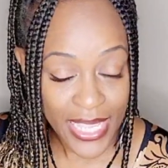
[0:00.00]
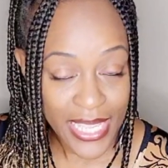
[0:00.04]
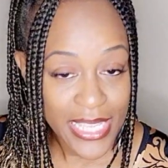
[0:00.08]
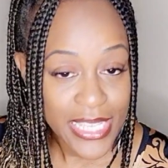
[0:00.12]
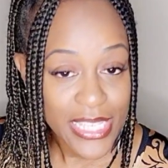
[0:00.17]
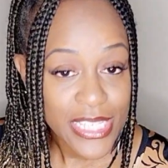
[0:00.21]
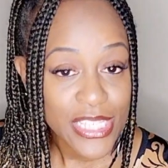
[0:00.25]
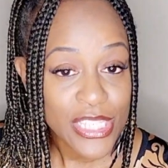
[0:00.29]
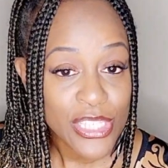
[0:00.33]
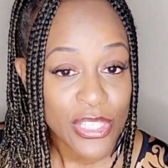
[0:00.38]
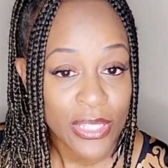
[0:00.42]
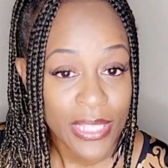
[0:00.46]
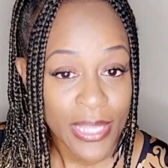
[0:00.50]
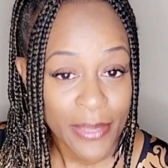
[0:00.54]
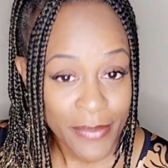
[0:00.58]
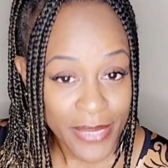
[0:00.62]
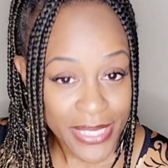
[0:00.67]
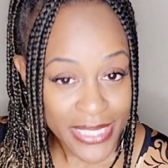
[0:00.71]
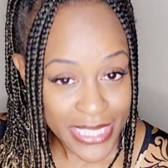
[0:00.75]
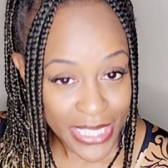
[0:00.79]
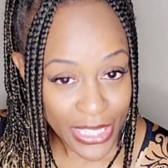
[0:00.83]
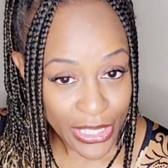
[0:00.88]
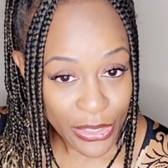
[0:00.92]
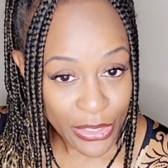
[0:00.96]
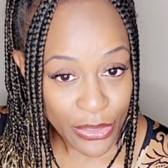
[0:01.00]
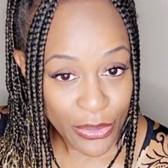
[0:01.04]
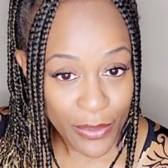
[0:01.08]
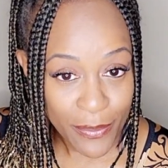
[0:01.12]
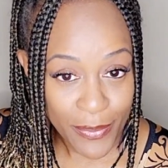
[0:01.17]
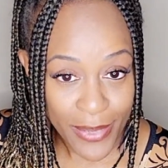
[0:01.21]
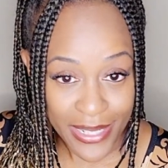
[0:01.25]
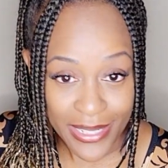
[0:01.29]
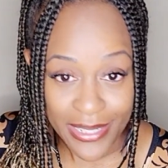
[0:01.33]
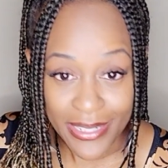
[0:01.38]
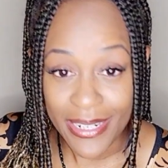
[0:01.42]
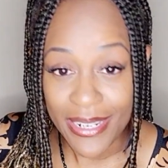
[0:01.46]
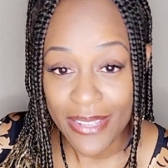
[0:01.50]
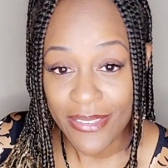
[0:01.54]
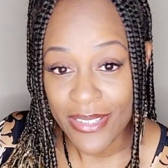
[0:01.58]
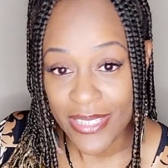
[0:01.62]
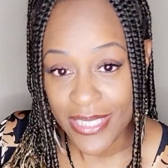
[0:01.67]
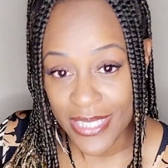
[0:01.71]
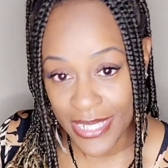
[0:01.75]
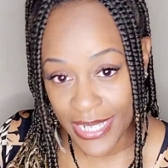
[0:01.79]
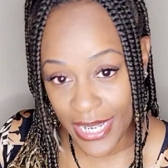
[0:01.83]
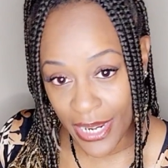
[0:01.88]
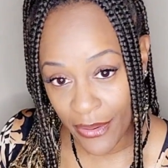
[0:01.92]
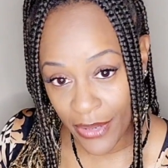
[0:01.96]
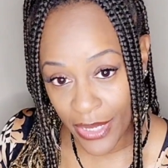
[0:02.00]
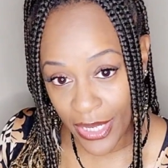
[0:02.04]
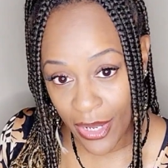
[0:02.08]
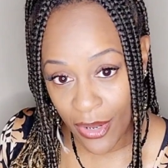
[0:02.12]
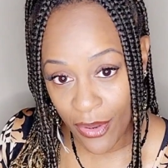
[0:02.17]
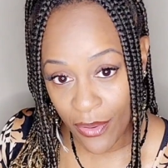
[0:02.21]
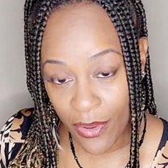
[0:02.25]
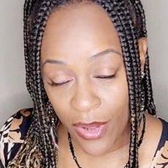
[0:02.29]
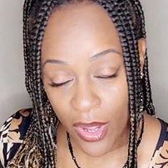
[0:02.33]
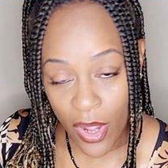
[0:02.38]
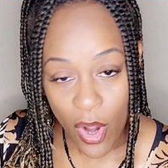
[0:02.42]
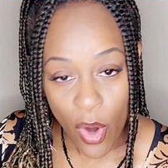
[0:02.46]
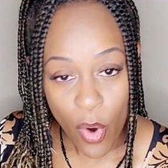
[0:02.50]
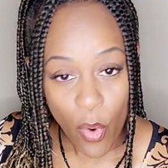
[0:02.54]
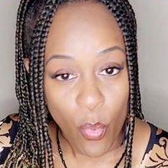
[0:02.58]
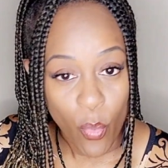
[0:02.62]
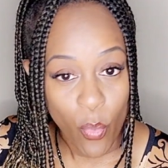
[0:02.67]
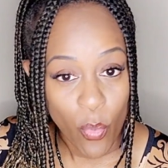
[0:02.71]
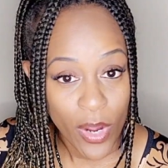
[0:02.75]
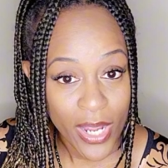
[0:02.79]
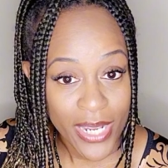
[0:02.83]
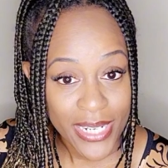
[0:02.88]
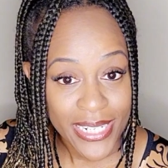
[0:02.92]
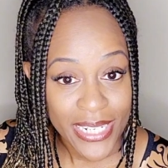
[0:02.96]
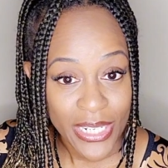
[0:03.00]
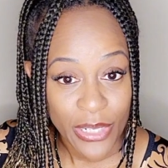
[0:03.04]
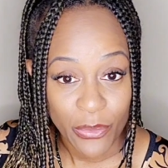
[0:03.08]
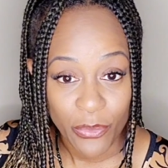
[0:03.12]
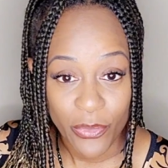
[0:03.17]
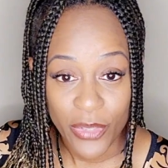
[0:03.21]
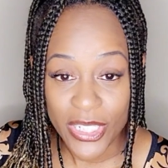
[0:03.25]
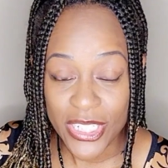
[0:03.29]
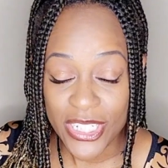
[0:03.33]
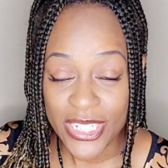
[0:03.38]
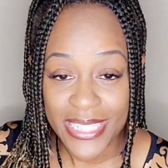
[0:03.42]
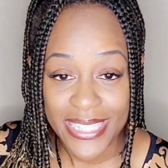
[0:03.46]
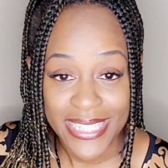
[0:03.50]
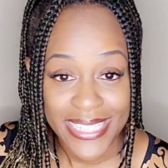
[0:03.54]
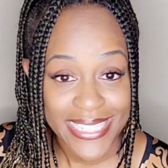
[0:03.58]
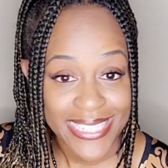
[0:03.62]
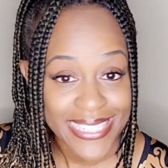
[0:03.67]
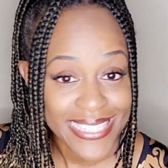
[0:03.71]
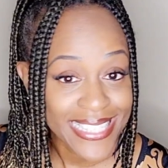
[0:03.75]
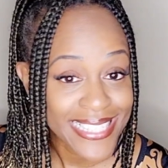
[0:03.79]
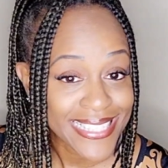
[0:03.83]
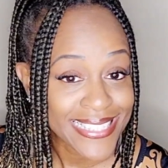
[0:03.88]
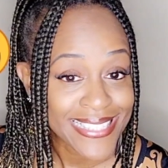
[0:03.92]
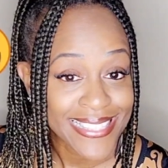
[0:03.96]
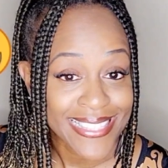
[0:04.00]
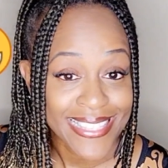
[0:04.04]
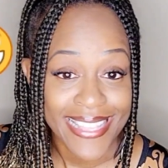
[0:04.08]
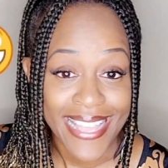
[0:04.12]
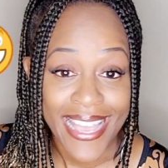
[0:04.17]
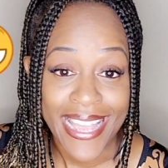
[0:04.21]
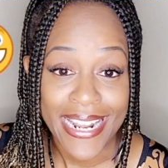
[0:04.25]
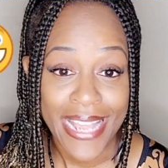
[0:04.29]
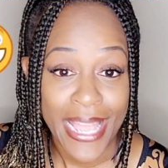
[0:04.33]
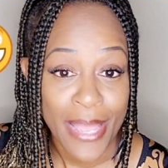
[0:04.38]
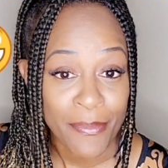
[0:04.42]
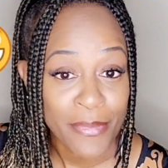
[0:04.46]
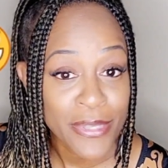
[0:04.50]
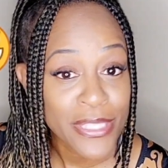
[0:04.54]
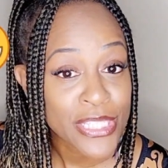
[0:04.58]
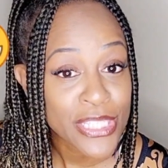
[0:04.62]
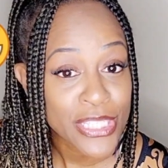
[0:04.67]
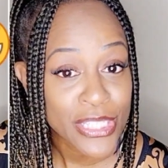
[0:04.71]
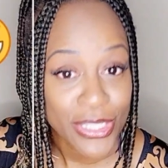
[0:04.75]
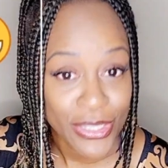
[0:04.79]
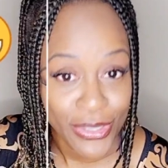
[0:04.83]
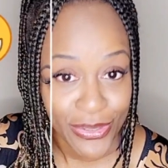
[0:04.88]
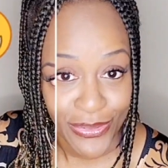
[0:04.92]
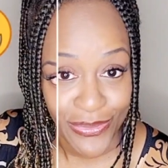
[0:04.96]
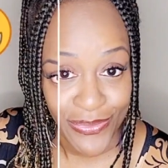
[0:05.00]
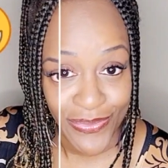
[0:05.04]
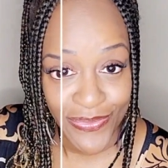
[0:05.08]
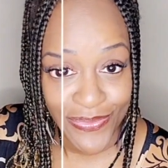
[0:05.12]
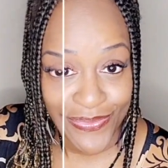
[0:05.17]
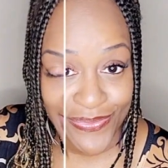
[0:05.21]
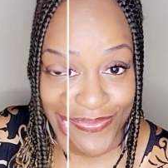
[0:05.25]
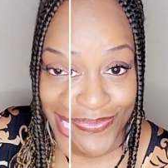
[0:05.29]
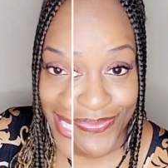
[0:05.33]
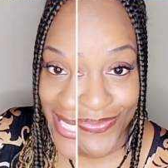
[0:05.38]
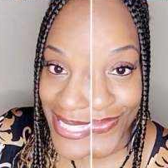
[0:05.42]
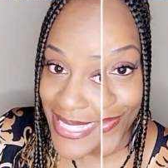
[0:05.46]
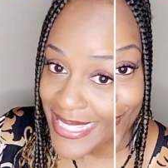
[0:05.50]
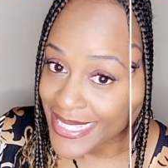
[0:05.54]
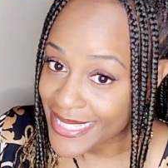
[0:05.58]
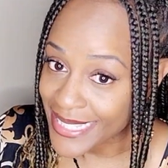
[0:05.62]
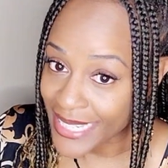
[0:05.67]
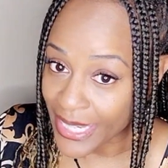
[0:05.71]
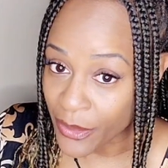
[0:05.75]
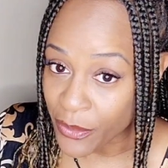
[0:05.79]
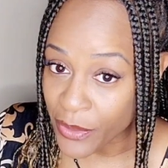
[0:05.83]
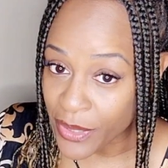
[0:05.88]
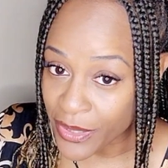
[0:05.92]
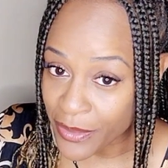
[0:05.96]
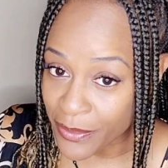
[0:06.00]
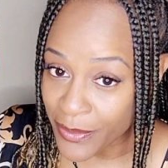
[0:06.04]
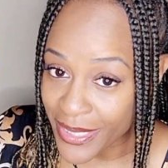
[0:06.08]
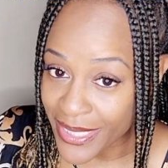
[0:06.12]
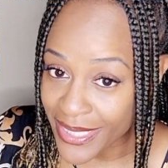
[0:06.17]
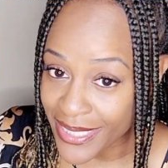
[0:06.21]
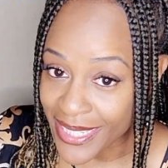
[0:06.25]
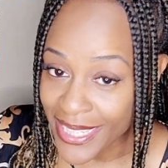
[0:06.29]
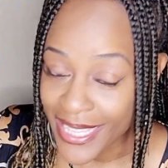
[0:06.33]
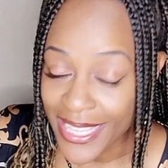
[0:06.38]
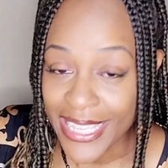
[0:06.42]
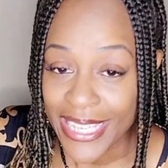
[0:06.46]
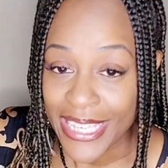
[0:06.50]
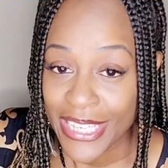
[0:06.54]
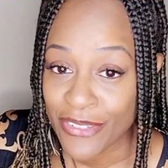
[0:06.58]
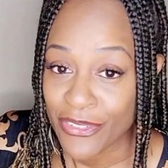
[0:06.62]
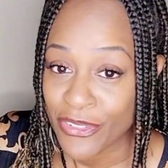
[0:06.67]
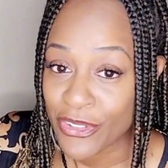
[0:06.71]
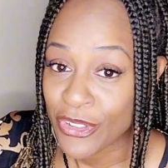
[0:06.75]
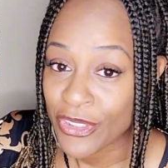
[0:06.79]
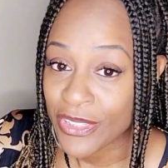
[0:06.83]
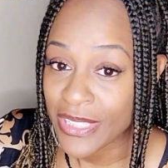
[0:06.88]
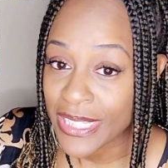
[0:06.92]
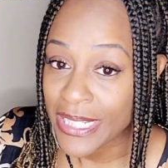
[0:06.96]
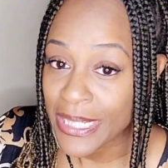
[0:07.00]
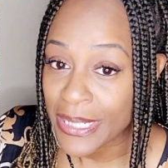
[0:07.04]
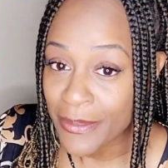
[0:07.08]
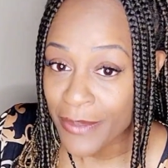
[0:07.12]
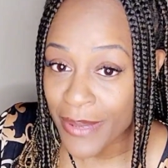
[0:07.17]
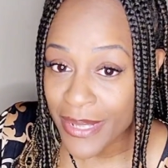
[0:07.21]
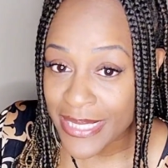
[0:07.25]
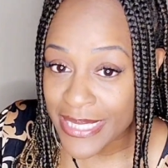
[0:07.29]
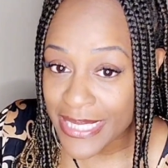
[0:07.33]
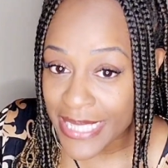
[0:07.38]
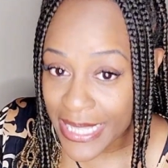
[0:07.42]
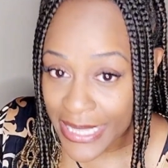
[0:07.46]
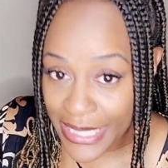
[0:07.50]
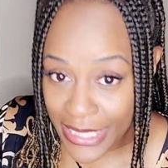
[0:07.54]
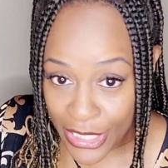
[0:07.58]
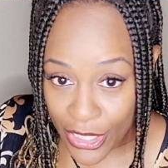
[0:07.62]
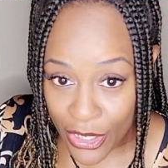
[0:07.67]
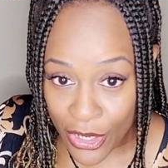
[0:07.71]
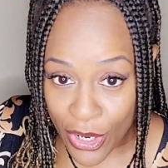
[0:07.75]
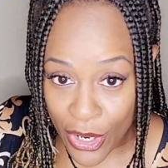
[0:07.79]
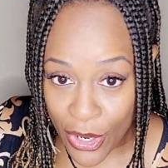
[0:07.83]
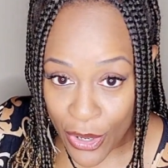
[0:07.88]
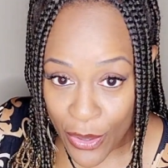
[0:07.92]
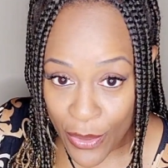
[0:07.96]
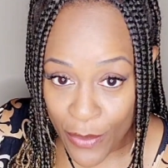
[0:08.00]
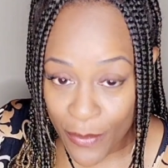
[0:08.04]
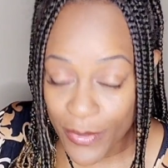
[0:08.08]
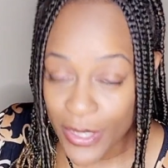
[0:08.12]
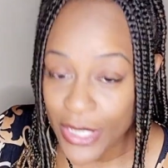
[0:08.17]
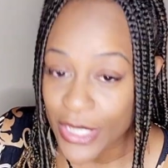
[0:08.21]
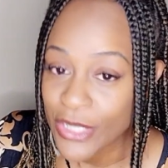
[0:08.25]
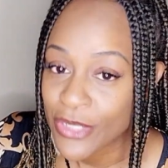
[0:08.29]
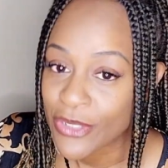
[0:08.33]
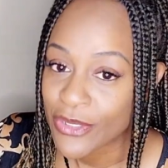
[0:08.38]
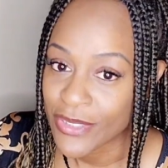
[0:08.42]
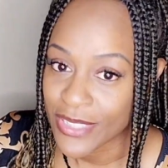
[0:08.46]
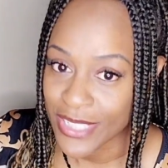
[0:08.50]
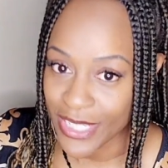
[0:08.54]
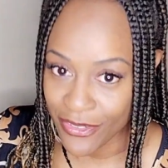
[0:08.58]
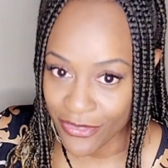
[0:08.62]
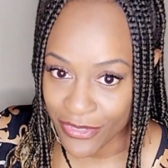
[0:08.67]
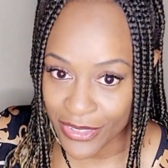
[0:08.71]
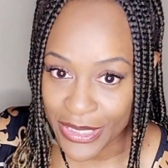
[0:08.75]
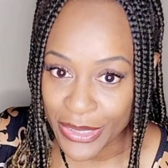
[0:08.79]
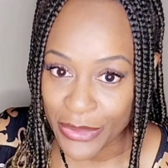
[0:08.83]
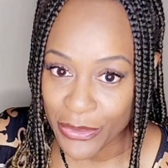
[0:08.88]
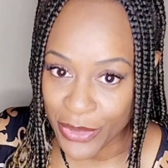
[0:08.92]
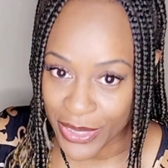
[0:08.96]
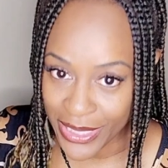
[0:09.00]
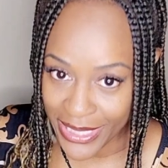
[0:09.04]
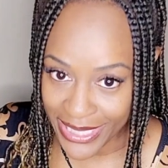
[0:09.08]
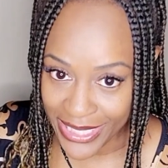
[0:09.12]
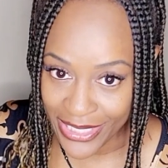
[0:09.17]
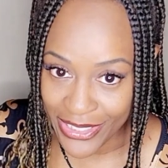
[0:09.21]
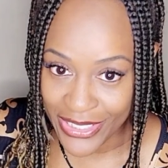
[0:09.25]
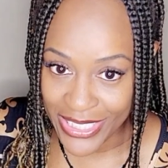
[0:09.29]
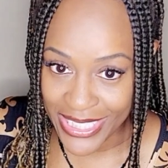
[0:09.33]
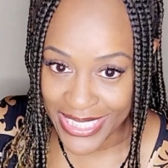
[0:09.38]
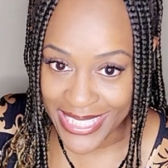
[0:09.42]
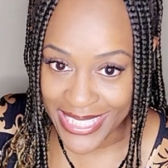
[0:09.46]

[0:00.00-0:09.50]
So let me tell you about another scenario, one in which this does not happen to you. Stay with me. If you're thinking about selling your home, you definitely want to hear these